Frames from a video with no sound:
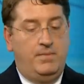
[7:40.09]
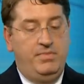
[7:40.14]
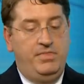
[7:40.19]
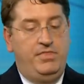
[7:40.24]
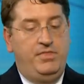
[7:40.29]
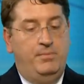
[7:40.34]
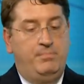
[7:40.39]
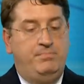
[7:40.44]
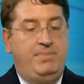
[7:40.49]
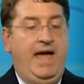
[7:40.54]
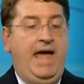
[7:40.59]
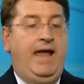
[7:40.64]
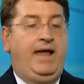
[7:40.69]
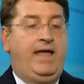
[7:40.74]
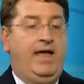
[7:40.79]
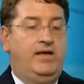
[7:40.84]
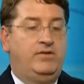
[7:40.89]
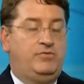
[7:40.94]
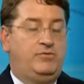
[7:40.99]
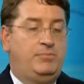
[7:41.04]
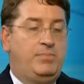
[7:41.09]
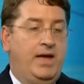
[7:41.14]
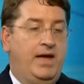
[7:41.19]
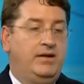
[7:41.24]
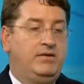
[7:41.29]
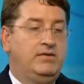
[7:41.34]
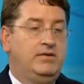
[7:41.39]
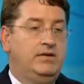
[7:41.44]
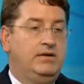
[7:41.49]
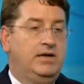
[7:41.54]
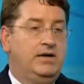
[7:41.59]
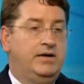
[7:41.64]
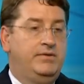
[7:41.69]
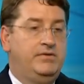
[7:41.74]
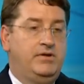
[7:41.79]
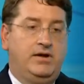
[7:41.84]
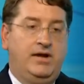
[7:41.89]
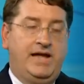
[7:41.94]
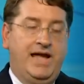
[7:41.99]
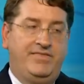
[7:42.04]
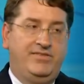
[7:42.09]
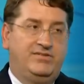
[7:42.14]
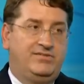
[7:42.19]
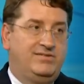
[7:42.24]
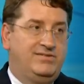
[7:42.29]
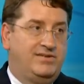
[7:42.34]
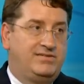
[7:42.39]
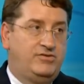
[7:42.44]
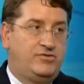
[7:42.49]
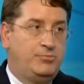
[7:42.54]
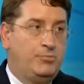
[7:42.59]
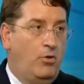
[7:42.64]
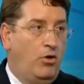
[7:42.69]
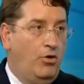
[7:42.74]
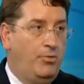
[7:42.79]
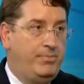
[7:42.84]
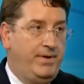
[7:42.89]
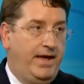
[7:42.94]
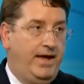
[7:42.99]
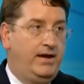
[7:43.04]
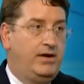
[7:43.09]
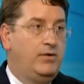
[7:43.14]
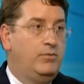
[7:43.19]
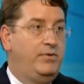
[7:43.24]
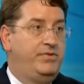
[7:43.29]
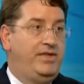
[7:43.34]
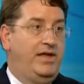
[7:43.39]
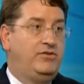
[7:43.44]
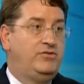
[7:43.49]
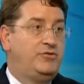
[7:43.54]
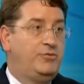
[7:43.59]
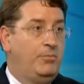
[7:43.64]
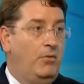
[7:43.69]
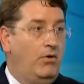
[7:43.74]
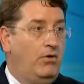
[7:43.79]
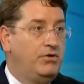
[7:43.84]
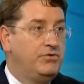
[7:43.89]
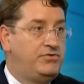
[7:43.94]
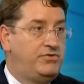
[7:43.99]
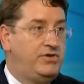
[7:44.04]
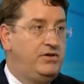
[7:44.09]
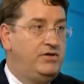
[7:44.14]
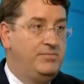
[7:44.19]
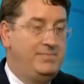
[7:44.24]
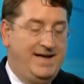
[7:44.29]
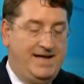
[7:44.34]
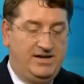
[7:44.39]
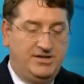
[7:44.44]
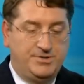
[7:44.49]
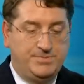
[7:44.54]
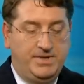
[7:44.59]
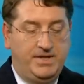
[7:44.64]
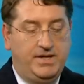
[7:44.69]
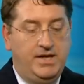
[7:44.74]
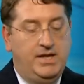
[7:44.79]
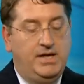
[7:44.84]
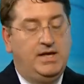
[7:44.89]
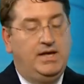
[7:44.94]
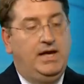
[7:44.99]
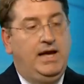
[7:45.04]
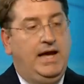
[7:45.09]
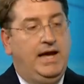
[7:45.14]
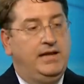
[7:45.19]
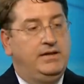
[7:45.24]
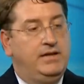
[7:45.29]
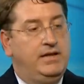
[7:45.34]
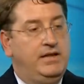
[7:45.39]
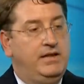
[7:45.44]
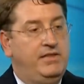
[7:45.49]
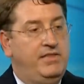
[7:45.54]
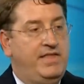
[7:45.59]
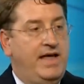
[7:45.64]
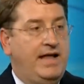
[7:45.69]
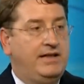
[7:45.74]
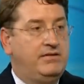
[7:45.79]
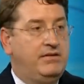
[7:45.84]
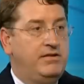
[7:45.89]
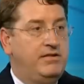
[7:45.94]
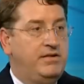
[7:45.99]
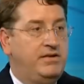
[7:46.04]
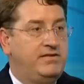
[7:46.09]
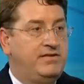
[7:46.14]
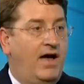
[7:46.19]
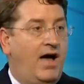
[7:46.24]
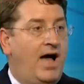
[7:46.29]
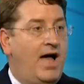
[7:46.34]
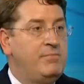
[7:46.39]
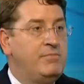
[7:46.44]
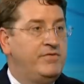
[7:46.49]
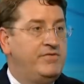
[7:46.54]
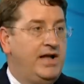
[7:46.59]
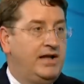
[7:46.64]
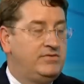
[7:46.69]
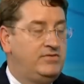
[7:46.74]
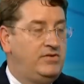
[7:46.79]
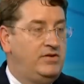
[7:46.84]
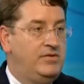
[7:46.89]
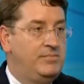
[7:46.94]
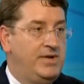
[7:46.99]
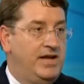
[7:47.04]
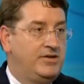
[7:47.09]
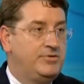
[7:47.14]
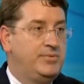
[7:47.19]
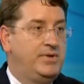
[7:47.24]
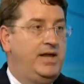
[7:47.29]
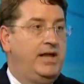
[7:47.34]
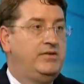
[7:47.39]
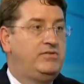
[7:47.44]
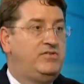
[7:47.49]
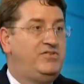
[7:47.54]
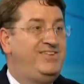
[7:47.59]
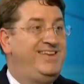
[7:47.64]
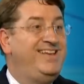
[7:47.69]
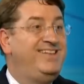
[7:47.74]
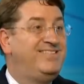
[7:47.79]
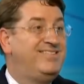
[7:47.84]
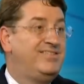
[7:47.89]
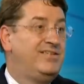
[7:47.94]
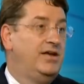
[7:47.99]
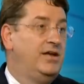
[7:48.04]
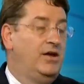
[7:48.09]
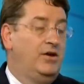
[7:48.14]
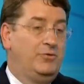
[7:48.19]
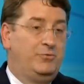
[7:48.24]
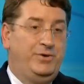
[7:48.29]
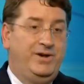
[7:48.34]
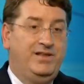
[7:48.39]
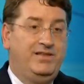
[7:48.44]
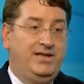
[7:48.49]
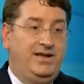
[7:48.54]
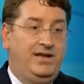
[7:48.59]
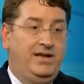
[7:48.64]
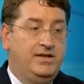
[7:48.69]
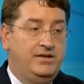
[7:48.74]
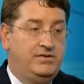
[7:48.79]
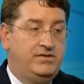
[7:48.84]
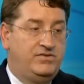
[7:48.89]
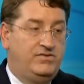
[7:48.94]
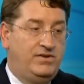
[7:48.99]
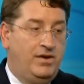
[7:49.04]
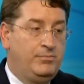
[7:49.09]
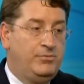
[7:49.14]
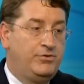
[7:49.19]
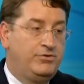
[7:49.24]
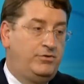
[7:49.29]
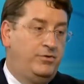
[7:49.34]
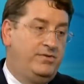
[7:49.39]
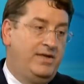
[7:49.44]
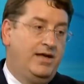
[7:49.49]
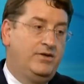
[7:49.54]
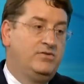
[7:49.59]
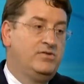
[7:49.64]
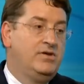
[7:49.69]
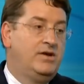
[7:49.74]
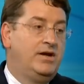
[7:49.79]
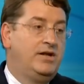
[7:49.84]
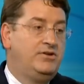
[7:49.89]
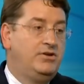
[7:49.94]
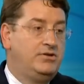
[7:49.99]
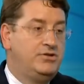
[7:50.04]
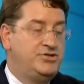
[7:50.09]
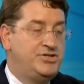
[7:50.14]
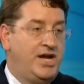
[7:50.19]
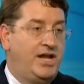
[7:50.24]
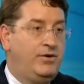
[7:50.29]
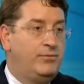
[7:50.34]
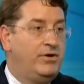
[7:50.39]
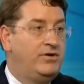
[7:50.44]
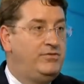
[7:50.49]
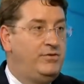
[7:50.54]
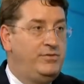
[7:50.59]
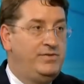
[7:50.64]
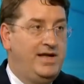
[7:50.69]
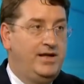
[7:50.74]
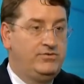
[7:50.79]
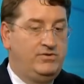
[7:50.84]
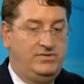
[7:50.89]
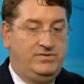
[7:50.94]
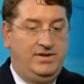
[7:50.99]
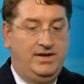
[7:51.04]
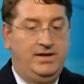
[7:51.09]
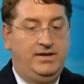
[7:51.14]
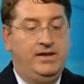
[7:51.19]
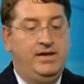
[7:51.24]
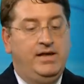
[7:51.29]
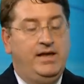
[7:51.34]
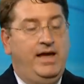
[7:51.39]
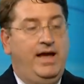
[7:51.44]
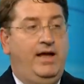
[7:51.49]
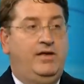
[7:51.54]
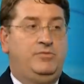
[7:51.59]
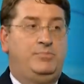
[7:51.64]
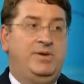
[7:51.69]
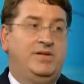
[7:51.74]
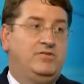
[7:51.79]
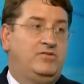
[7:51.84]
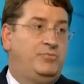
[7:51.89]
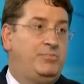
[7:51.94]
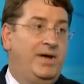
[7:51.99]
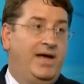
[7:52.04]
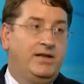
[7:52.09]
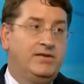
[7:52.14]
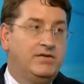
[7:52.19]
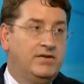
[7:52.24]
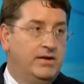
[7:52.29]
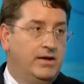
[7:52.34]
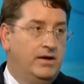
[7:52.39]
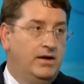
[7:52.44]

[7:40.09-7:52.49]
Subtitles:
the bank has spent, again, this is a small bank with a small senior management, and that the time of that senior management since really December 2009, January 2010, has been spent,